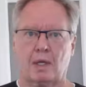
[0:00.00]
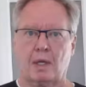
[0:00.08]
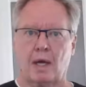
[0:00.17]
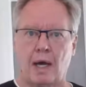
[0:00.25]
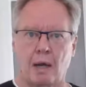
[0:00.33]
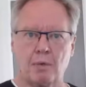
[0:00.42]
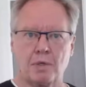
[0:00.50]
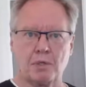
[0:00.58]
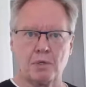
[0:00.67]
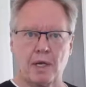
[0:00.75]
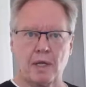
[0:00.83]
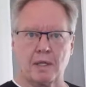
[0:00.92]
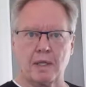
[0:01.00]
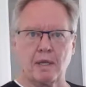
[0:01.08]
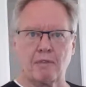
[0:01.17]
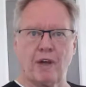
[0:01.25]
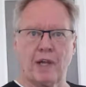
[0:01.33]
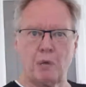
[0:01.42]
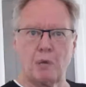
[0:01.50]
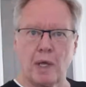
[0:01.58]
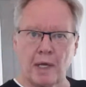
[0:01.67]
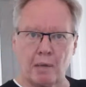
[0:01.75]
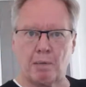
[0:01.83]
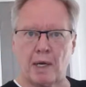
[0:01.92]
I was trying to think if I knew
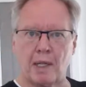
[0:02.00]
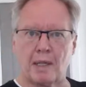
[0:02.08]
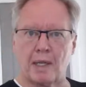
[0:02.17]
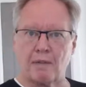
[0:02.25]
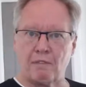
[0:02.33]
anybody that